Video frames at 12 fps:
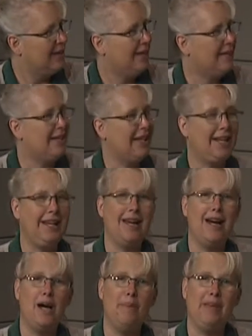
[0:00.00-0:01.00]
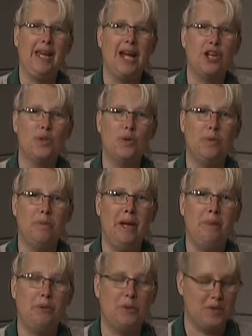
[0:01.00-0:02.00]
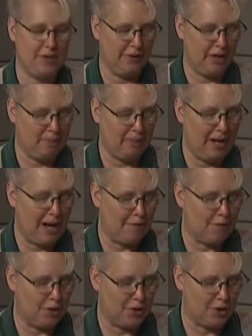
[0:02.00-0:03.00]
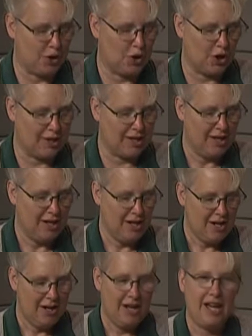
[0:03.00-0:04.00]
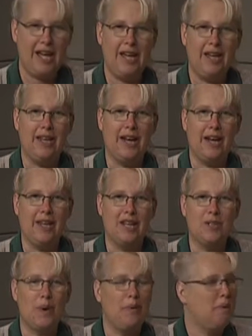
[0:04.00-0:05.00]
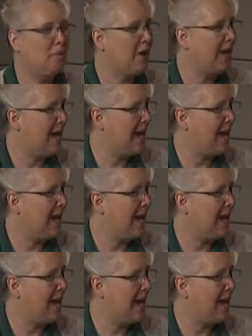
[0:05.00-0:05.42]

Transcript: the, um, the actual maple syrup after it's cooked. And uh, that's why we brought